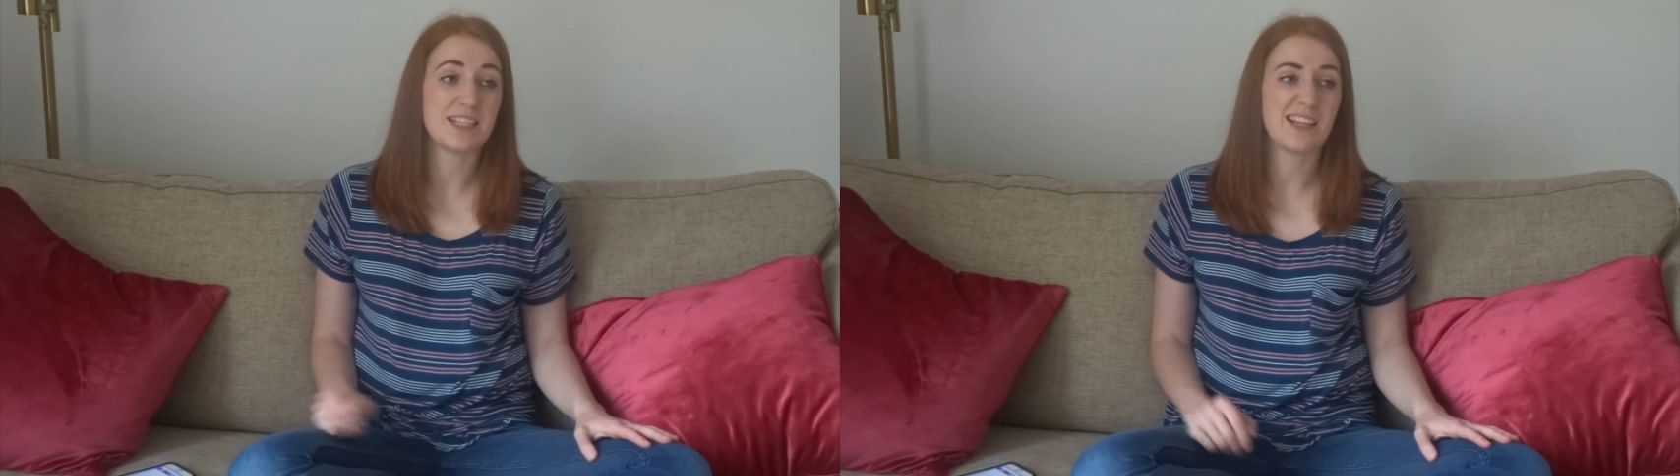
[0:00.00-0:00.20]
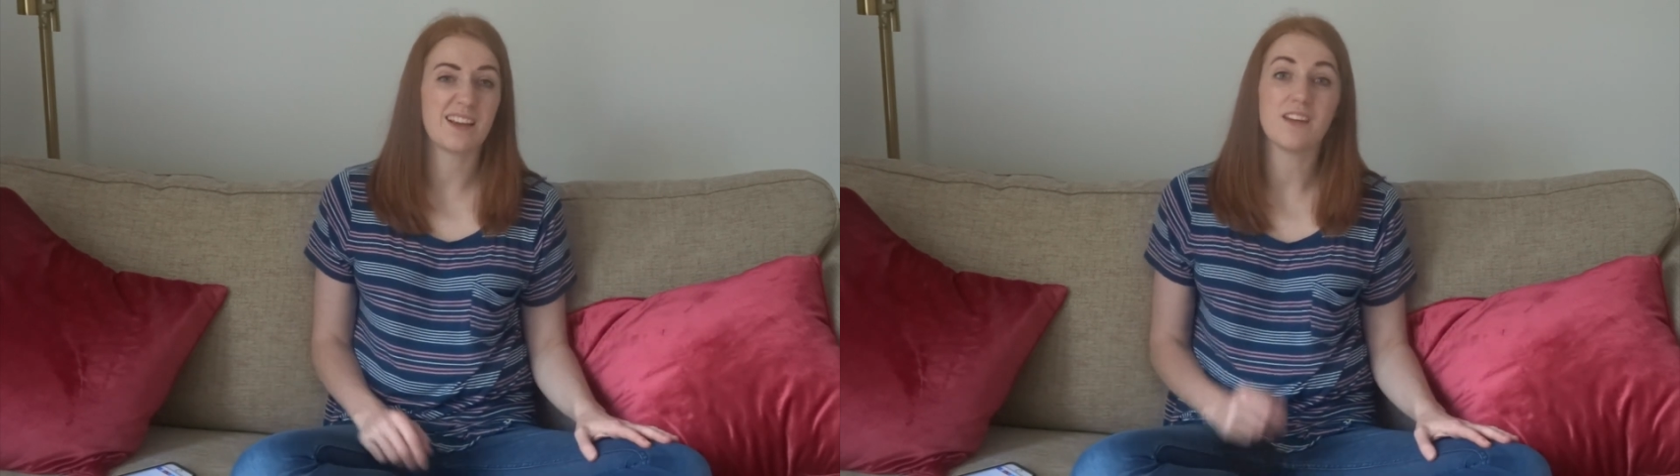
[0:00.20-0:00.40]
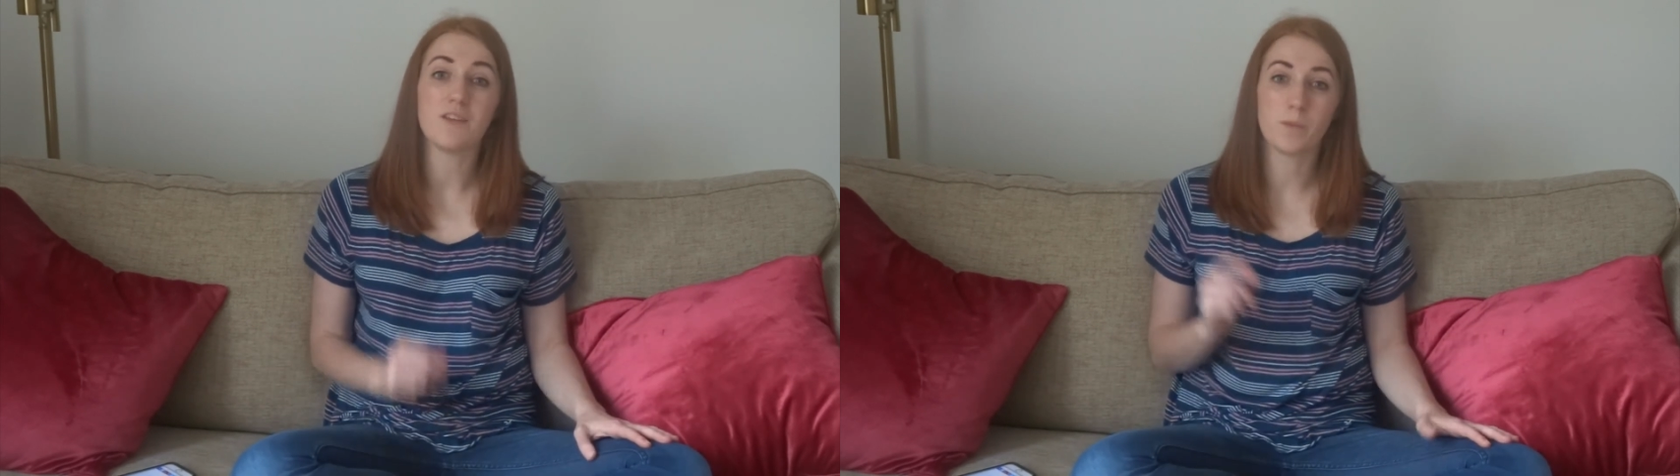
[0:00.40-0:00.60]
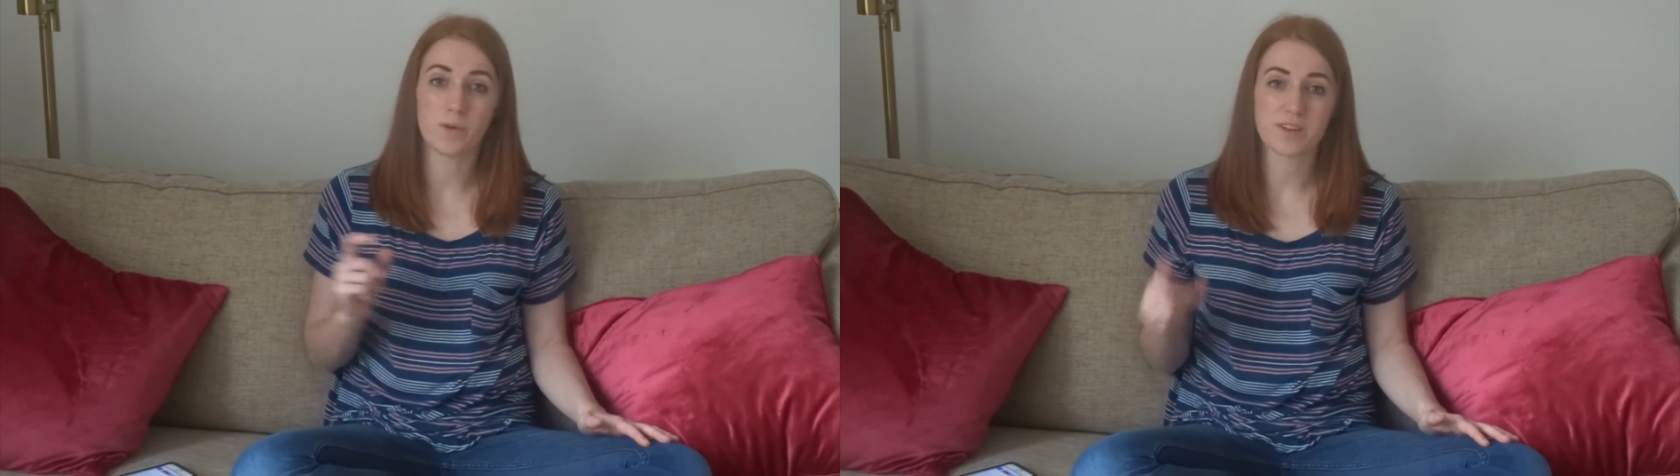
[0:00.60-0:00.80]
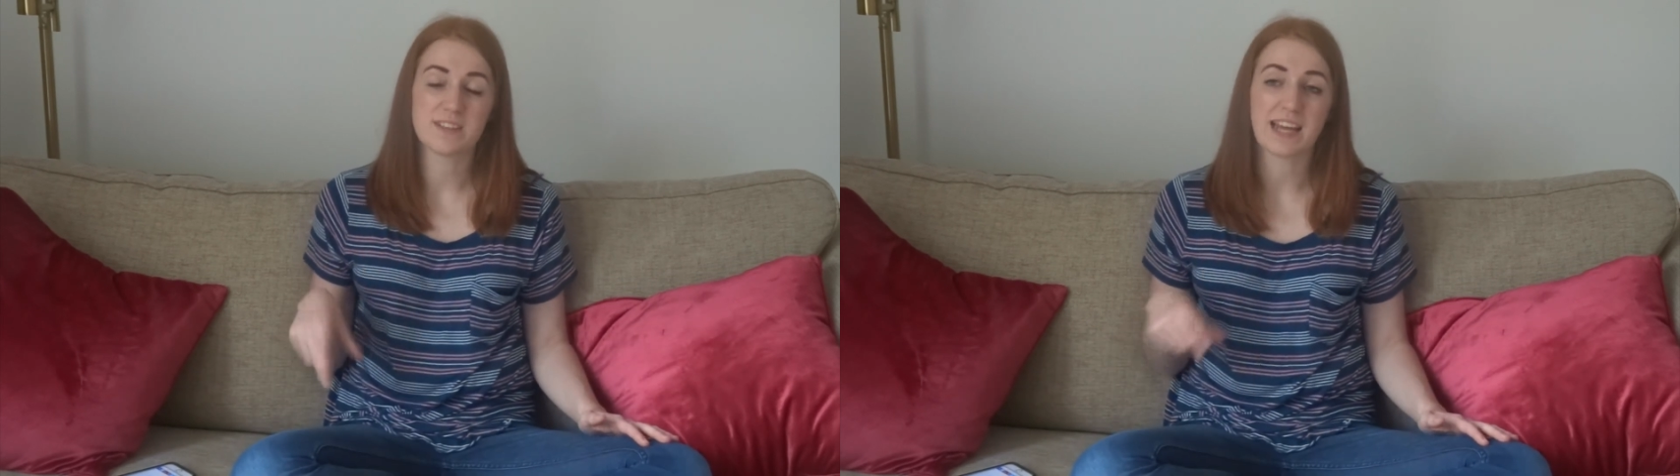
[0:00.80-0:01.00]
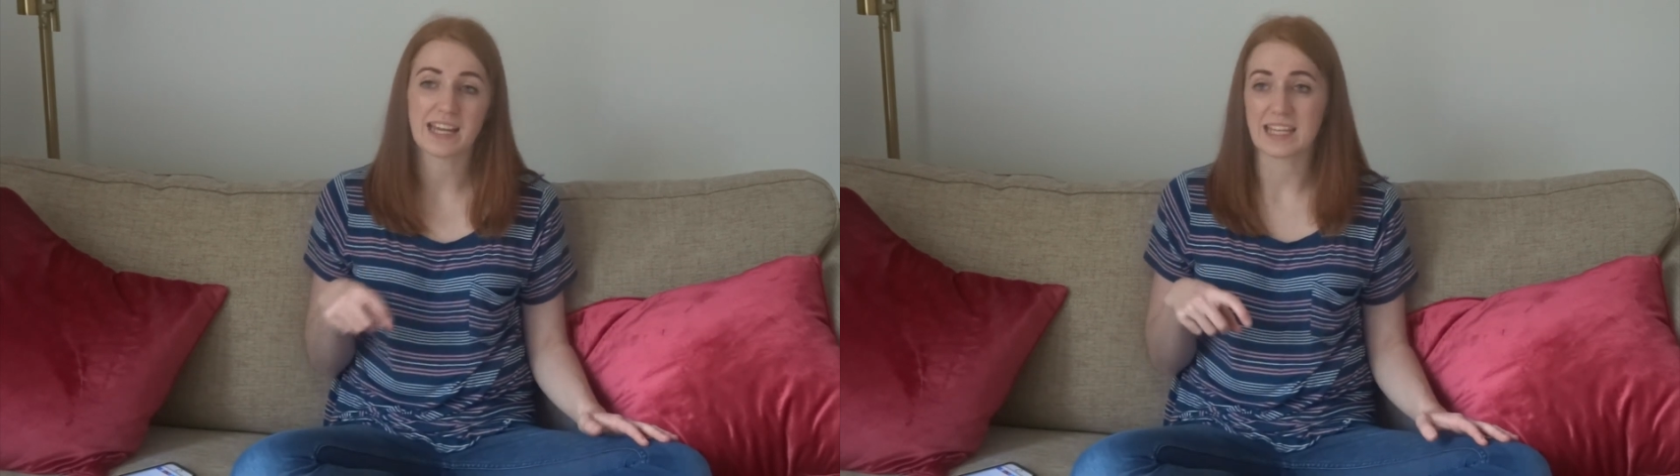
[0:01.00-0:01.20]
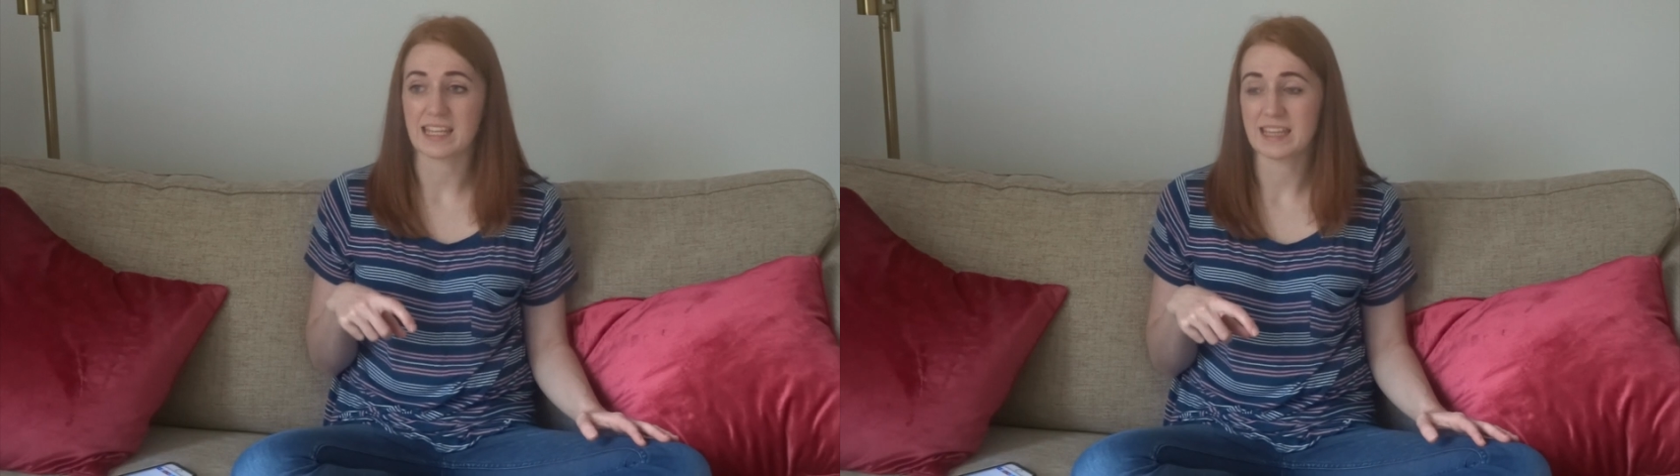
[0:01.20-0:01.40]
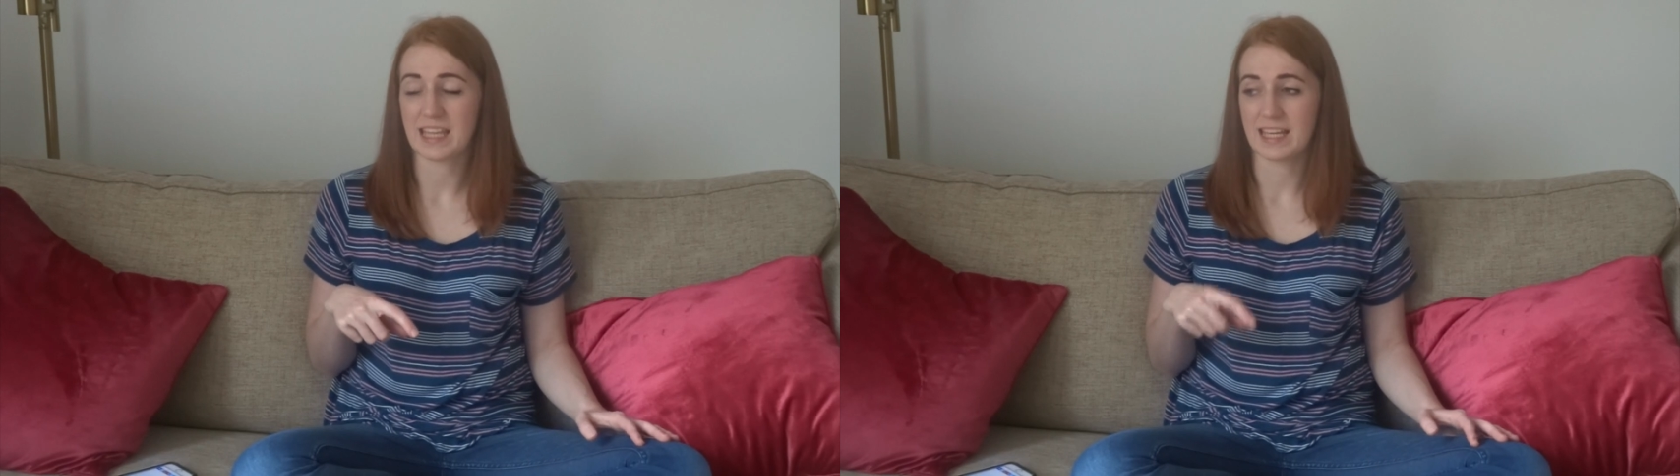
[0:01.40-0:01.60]
He likes more
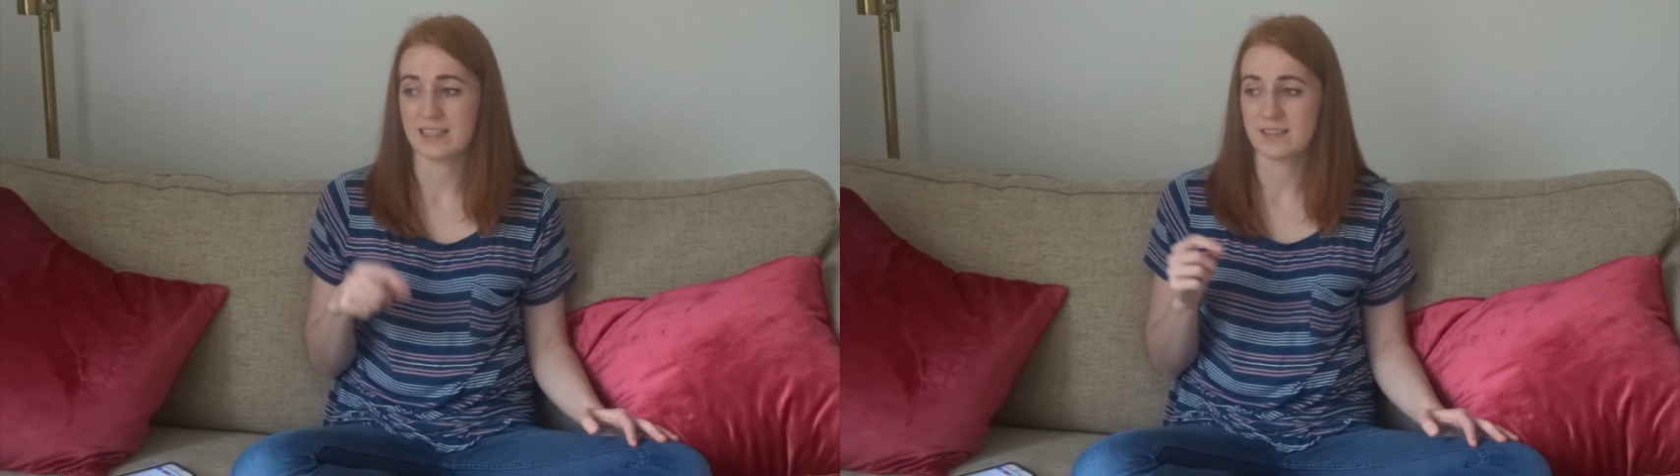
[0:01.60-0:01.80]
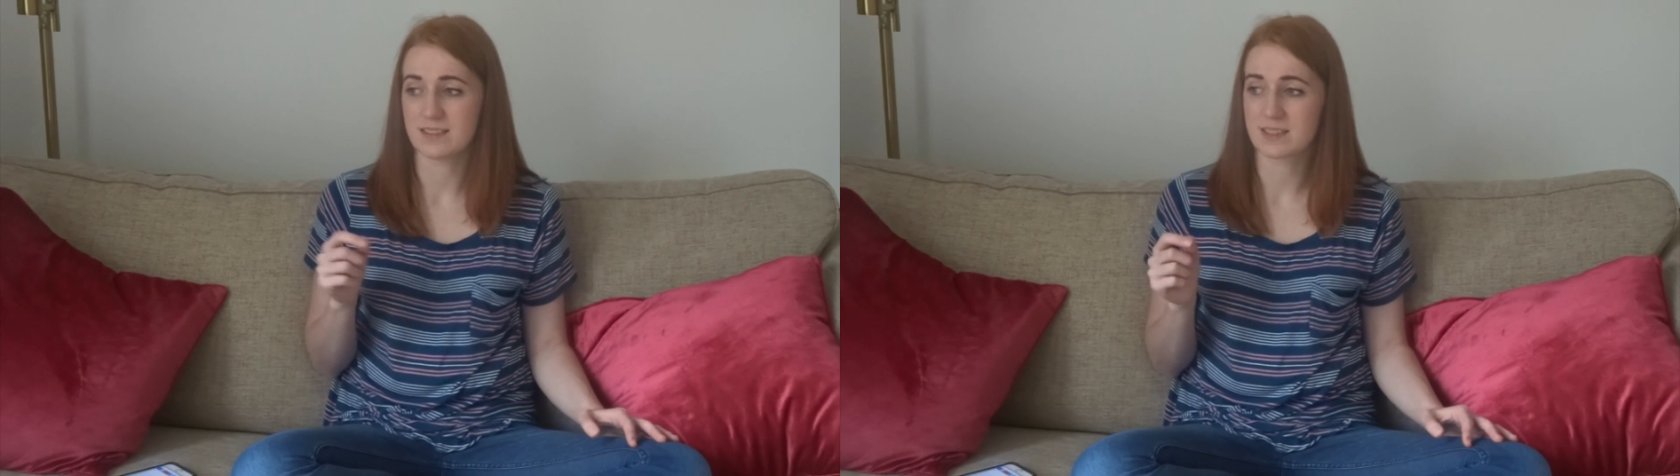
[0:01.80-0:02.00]
snacky things,